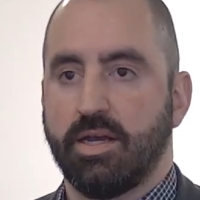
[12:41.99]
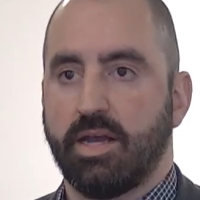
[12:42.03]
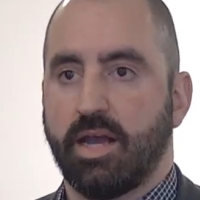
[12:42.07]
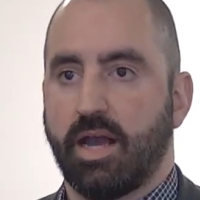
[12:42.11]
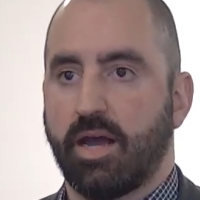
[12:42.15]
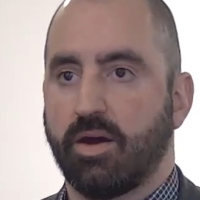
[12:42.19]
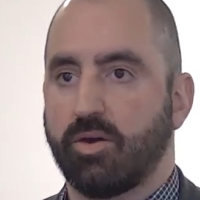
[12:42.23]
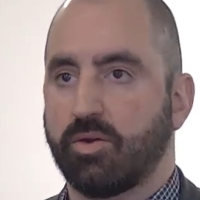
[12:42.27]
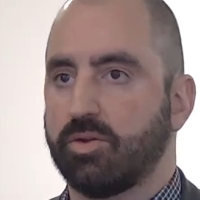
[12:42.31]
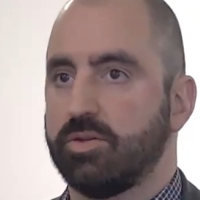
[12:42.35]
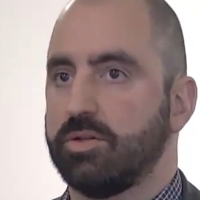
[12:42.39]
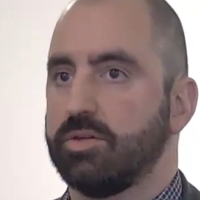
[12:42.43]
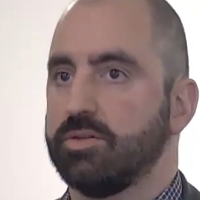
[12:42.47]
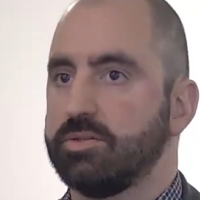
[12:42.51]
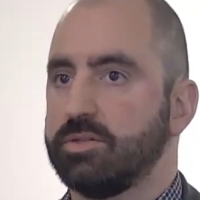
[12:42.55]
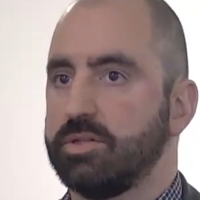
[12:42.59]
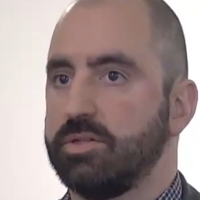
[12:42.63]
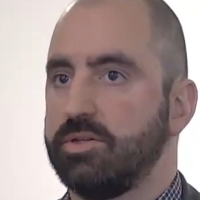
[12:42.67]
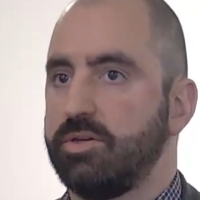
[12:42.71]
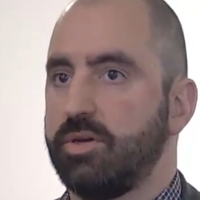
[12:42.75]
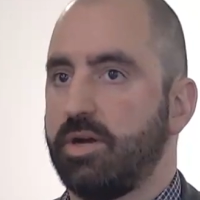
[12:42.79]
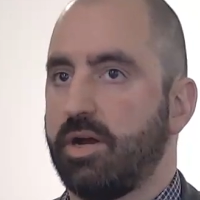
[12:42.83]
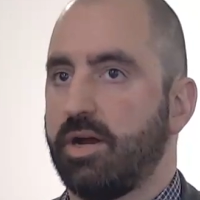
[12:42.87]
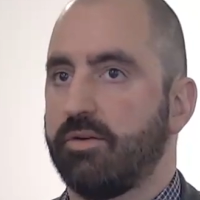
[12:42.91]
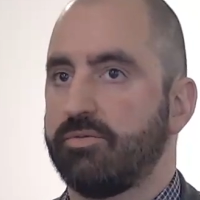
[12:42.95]
How closely
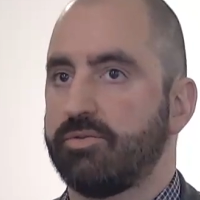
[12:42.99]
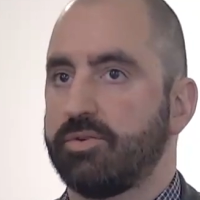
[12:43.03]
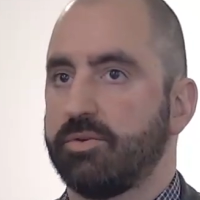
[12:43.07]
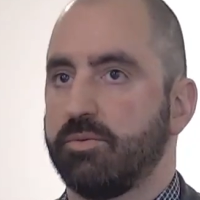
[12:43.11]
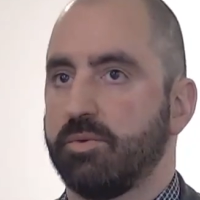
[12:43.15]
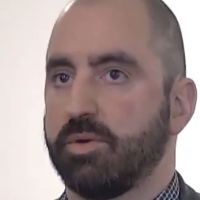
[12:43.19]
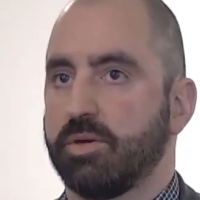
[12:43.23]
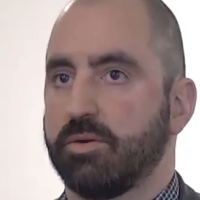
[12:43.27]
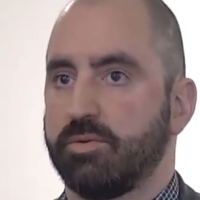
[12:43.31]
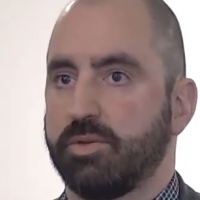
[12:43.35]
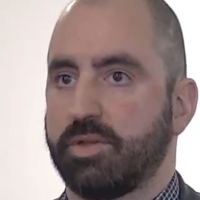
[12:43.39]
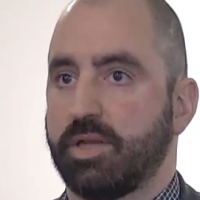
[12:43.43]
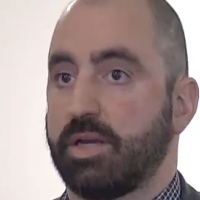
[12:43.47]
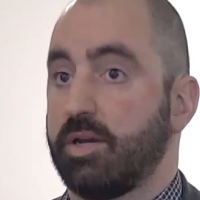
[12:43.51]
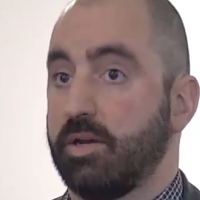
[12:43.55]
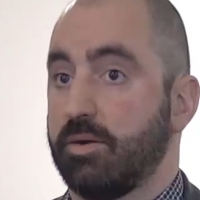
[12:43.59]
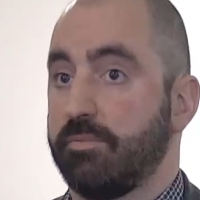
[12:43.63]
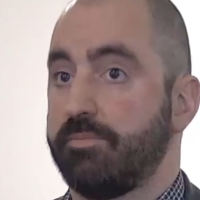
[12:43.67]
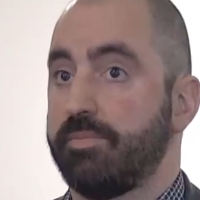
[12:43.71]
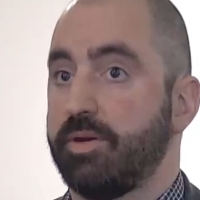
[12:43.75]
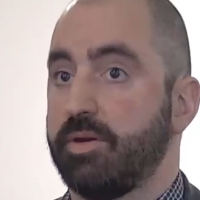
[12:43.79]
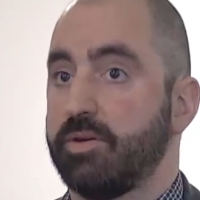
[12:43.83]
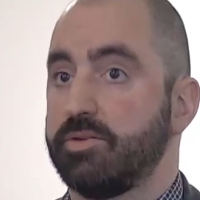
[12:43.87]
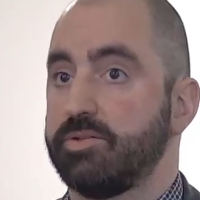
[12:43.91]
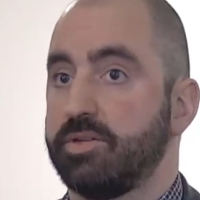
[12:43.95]
do you have to work with like your
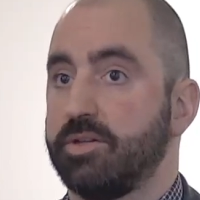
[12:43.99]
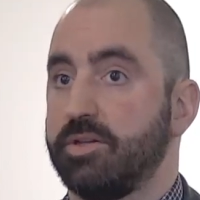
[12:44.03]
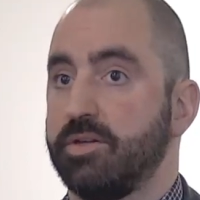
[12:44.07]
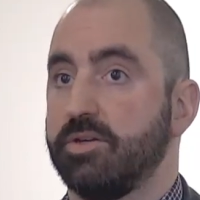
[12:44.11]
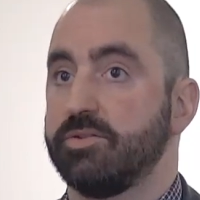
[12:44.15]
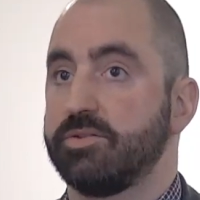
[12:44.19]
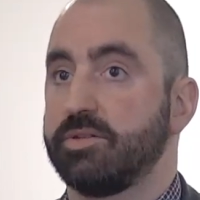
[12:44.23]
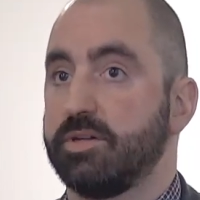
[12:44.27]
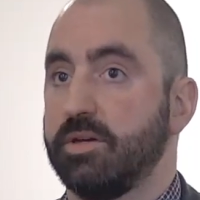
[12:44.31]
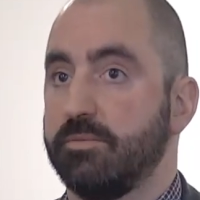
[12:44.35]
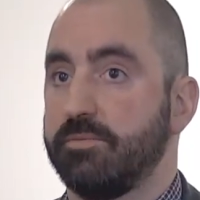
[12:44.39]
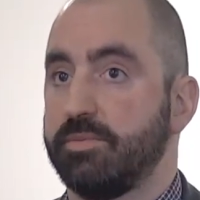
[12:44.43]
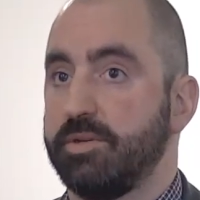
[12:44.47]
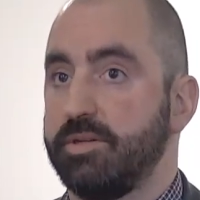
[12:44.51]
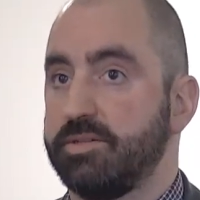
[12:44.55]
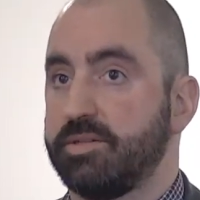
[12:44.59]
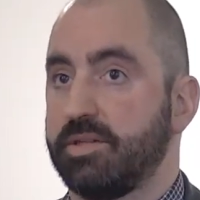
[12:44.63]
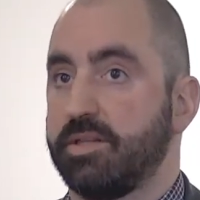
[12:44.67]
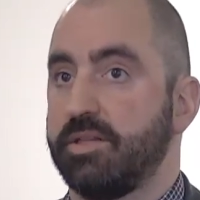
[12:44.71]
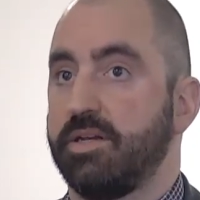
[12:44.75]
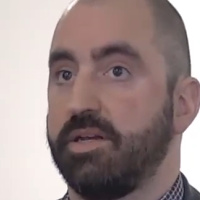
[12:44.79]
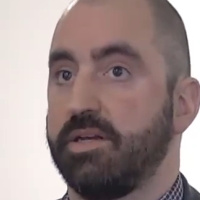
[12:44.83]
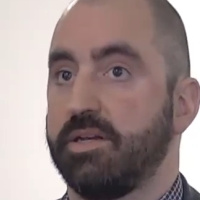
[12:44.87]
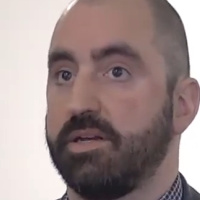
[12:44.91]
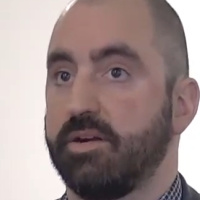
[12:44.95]
peers at those companies on
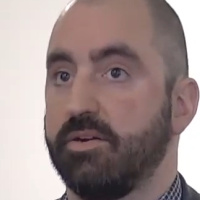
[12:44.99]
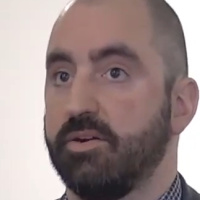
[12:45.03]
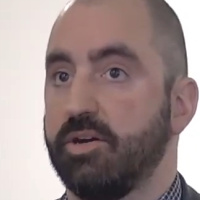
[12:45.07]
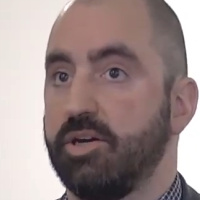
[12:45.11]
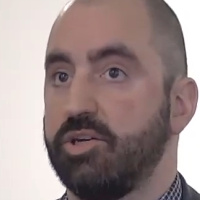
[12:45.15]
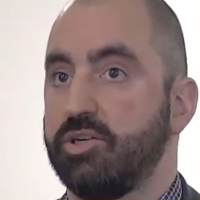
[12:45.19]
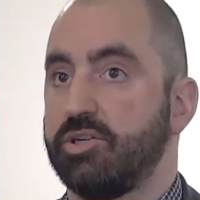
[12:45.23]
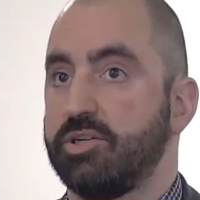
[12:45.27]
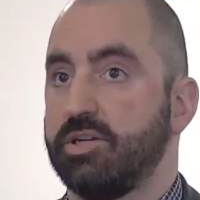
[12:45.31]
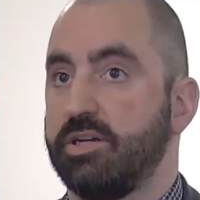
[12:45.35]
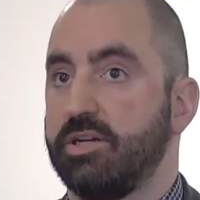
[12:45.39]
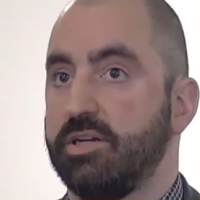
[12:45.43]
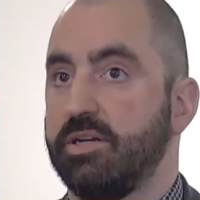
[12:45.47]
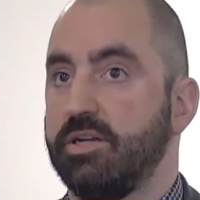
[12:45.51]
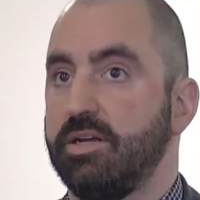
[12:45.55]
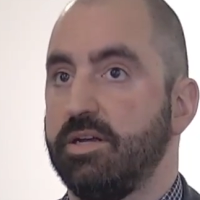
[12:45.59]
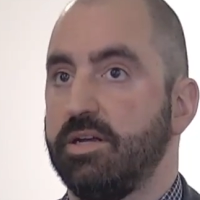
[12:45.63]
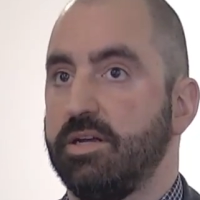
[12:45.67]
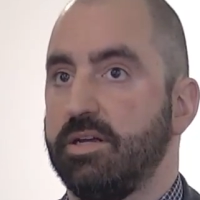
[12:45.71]
the integration,